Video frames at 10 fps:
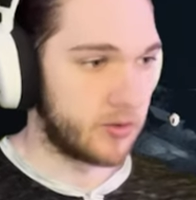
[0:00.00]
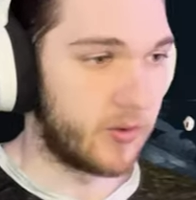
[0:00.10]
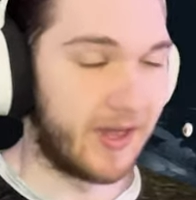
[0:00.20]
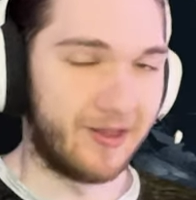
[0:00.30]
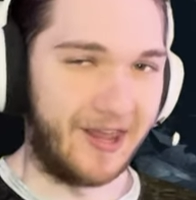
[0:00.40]
We
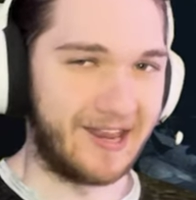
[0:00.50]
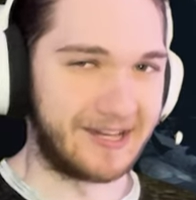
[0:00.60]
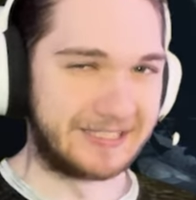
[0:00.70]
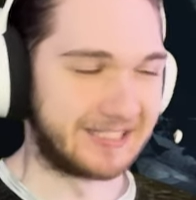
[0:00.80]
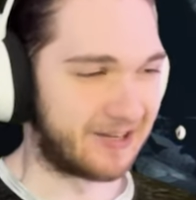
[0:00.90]
held eye
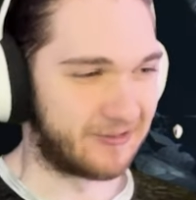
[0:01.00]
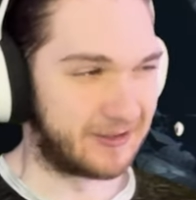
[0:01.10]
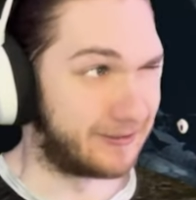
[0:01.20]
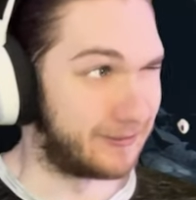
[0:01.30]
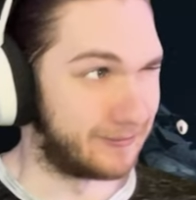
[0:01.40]
contact for,
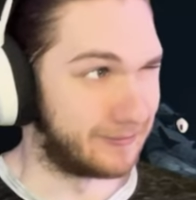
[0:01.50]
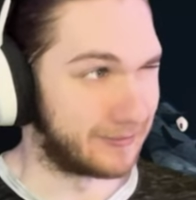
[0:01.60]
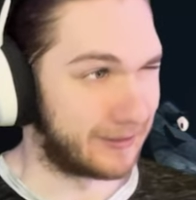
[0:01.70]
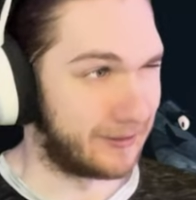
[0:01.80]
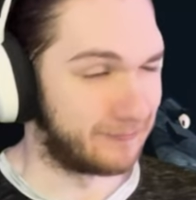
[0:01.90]
oh,
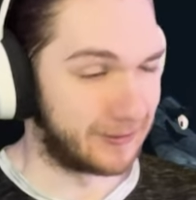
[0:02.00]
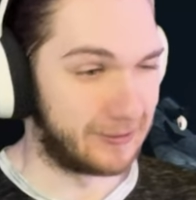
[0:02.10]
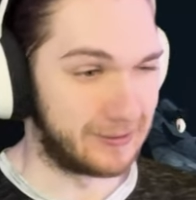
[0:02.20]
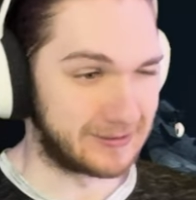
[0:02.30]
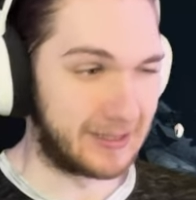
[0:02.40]
kind of a
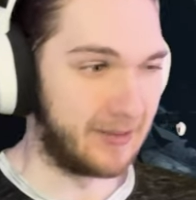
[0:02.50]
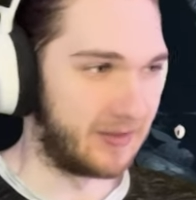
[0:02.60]
long time